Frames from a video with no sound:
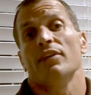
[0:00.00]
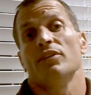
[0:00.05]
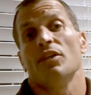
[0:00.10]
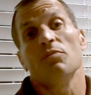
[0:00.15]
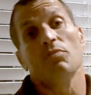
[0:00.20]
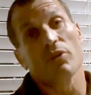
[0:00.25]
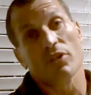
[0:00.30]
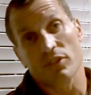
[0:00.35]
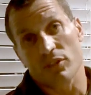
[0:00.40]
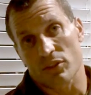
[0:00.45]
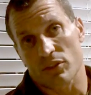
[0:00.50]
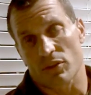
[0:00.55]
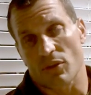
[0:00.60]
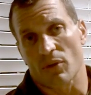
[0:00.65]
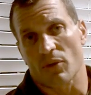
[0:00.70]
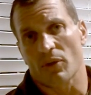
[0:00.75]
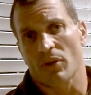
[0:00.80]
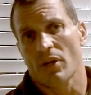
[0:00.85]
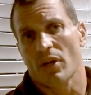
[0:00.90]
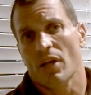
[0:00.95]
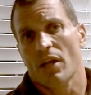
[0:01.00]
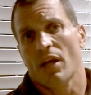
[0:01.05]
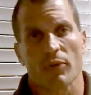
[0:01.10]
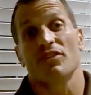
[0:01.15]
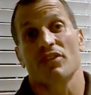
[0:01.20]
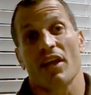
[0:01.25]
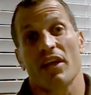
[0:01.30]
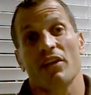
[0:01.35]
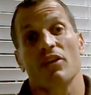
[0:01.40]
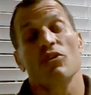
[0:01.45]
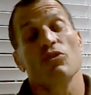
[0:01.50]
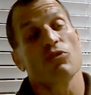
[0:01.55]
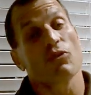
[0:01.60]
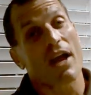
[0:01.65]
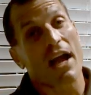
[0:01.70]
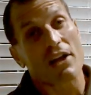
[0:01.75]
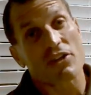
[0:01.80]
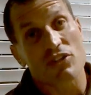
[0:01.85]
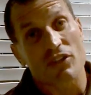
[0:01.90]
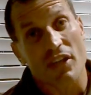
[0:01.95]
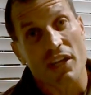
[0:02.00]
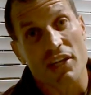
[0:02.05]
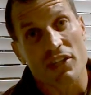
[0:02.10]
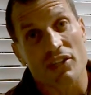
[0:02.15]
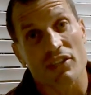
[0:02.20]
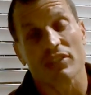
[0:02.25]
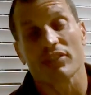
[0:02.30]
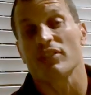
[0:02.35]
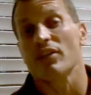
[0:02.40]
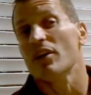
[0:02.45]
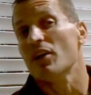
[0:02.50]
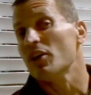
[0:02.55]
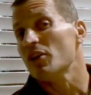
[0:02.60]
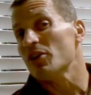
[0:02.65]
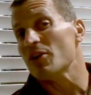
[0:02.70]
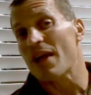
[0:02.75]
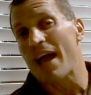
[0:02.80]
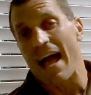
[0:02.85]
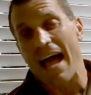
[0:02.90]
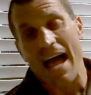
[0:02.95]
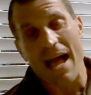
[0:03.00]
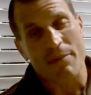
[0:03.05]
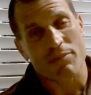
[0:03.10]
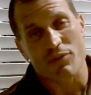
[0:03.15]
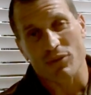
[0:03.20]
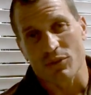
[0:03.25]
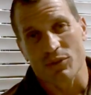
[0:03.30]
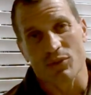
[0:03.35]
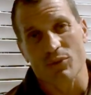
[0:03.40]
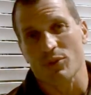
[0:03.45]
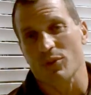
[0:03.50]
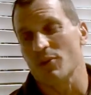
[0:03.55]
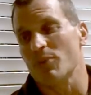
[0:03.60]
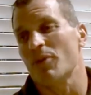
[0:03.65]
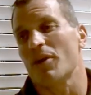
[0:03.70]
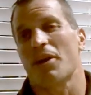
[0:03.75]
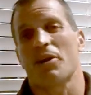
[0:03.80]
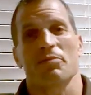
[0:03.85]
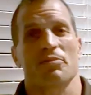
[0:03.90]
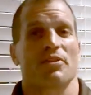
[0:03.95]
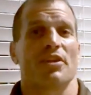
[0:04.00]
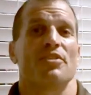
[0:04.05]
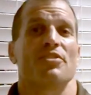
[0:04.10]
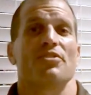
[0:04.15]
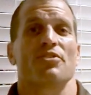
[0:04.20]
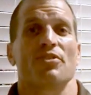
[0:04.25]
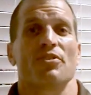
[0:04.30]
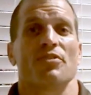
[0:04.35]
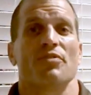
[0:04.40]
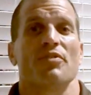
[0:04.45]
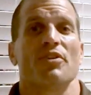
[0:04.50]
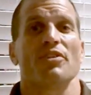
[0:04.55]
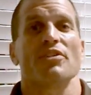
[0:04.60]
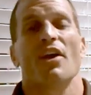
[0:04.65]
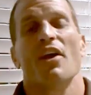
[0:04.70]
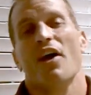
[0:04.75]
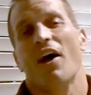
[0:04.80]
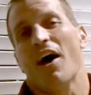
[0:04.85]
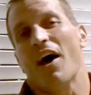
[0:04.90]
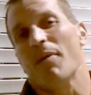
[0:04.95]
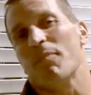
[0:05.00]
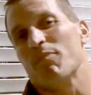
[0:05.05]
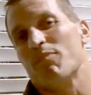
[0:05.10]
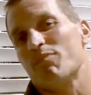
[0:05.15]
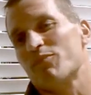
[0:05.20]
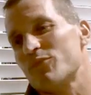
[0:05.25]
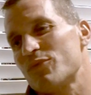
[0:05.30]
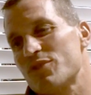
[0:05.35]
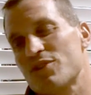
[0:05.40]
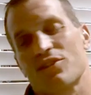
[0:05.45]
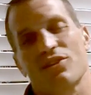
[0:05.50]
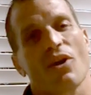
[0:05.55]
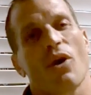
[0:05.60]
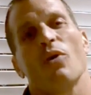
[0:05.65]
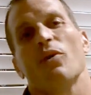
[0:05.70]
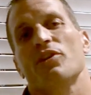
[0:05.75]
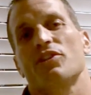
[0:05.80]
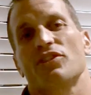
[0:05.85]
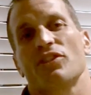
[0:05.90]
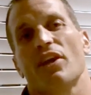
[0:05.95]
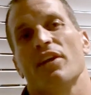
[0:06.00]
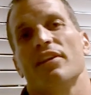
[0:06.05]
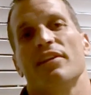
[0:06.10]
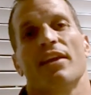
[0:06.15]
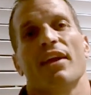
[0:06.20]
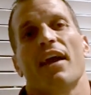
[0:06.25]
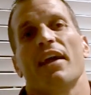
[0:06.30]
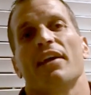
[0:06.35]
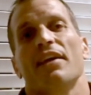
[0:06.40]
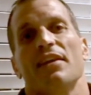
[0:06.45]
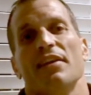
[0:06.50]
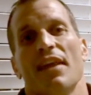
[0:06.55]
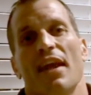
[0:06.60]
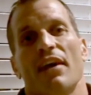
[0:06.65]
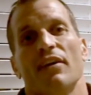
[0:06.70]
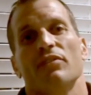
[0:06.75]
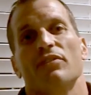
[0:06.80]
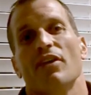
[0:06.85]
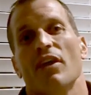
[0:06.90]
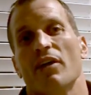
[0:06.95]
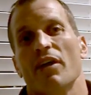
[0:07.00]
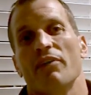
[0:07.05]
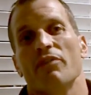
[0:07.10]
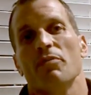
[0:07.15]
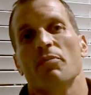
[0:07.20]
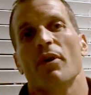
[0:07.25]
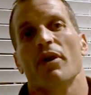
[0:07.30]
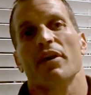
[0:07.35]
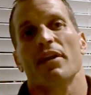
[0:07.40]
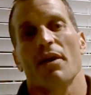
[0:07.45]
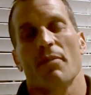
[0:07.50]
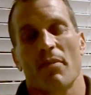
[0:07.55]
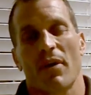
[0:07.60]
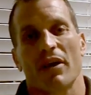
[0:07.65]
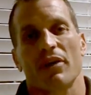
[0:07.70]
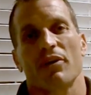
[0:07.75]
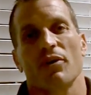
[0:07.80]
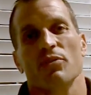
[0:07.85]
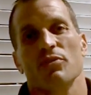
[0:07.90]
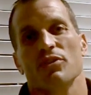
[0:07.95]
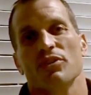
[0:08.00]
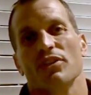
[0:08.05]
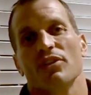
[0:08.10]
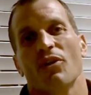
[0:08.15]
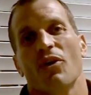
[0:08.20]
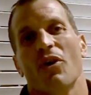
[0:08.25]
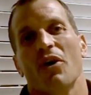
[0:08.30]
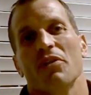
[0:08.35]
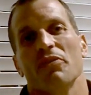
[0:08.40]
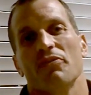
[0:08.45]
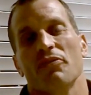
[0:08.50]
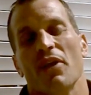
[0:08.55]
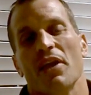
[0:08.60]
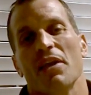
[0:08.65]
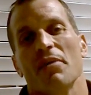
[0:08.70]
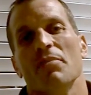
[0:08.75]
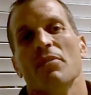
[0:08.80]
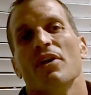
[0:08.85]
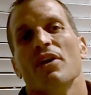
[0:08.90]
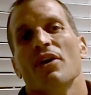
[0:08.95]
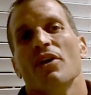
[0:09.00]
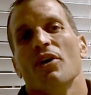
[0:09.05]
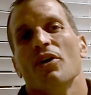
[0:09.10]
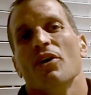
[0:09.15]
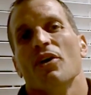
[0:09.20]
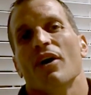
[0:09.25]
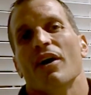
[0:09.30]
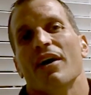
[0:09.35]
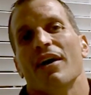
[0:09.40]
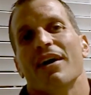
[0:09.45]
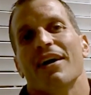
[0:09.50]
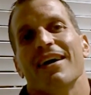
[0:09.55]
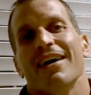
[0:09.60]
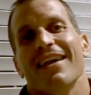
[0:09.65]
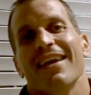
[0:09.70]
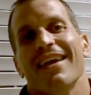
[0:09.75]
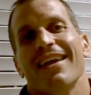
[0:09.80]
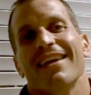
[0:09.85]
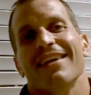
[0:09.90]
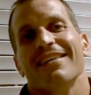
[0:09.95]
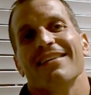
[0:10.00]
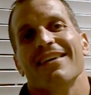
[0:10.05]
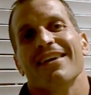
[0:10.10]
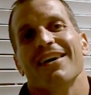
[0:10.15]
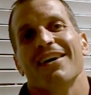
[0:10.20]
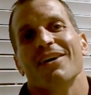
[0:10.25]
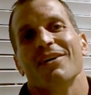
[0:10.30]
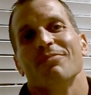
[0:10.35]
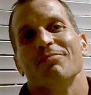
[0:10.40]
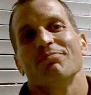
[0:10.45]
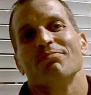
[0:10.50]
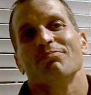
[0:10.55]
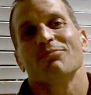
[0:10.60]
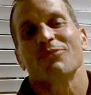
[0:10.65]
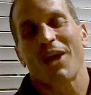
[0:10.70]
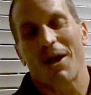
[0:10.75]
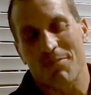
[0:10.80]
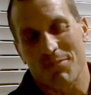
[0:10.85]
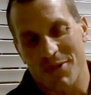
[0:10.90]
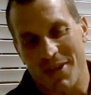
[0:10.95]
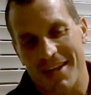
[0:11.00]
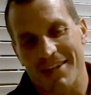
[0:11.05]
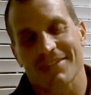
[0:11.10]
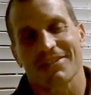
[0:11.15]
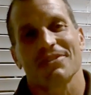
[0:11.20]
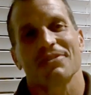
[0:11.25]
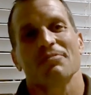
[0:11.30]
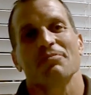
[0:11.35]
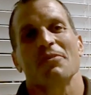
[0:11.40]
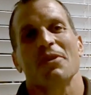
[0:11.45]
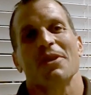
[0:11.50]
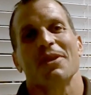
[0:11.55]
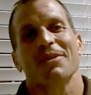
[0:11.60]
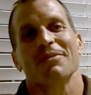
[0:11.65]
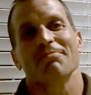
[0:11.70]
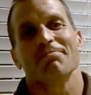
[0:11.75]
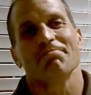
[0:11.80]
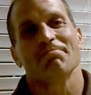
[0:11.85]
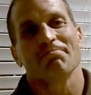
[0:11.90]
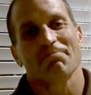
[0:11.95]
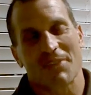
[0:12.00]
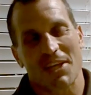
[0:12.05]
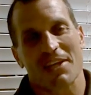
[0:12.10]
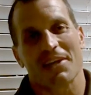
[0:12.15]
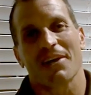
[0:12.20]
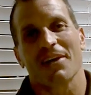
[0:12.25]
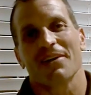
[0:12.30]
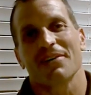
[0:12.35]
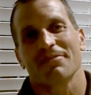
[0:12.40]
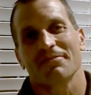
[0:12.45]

business owner. Uh, congratulations. You absolutely 100% deserve this. I'm so excited that I can now tell everybody that my coach is in the Hall of Fame. Uh, and um, God bless and take care.